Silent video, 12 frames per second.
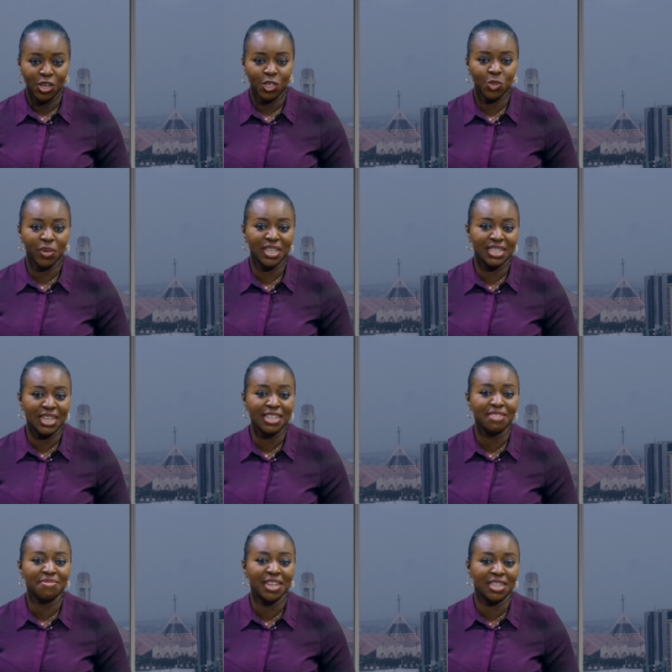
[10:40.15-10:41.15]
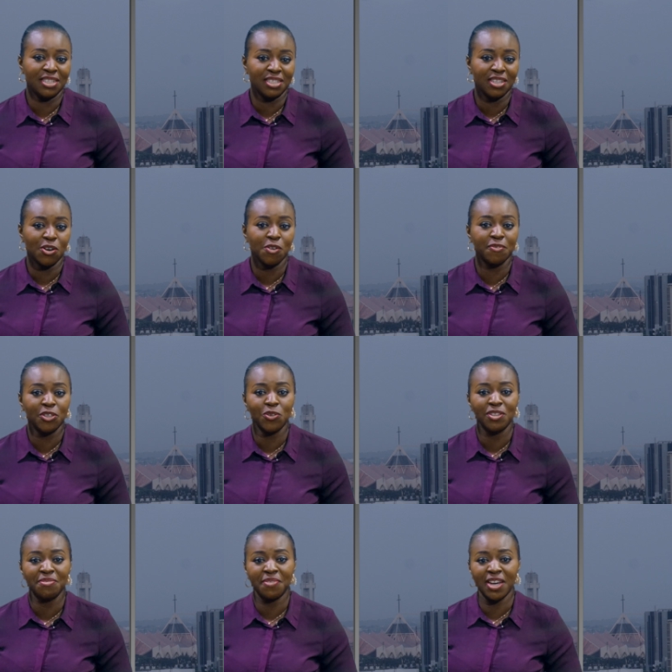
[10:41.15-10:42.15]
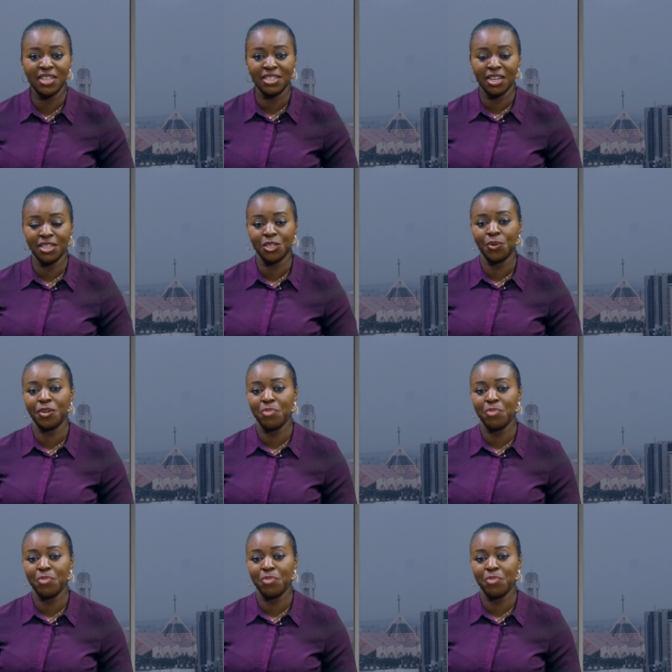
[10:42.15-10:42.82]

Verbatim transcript: to extend the validity of the Unified Tertiary